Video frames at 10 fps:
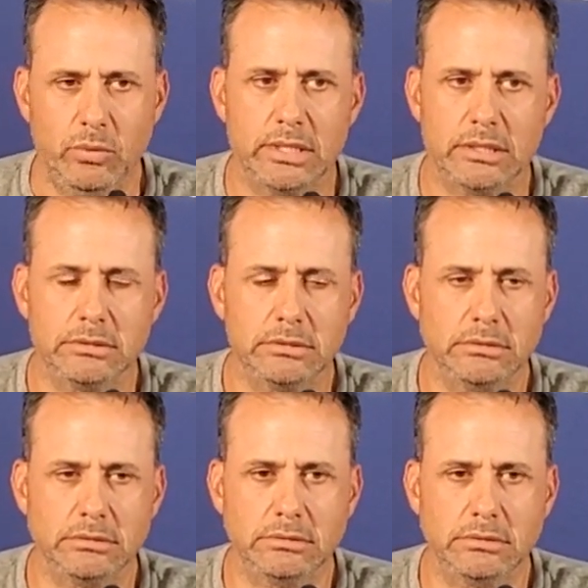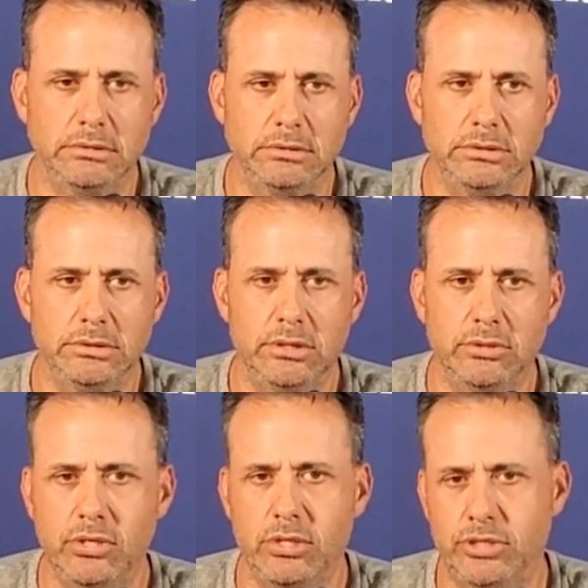Well,
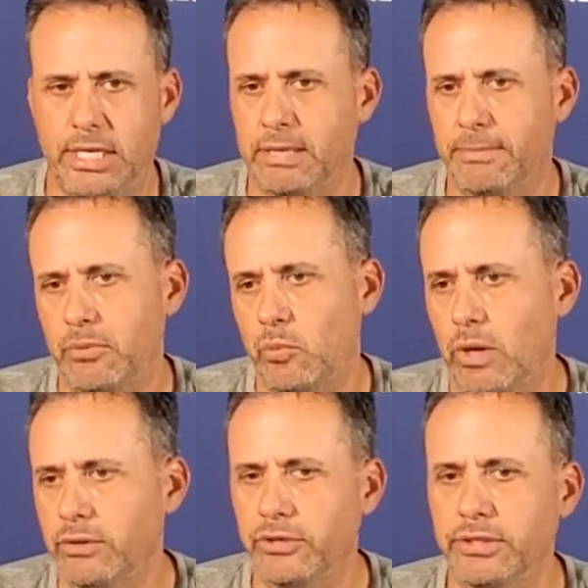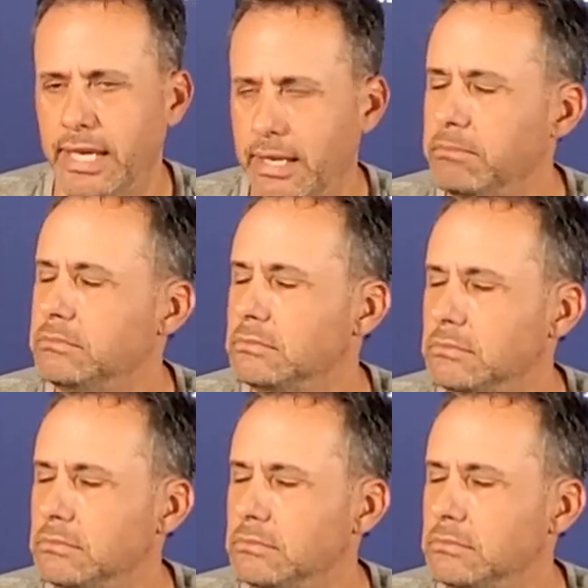Jacob had one good game.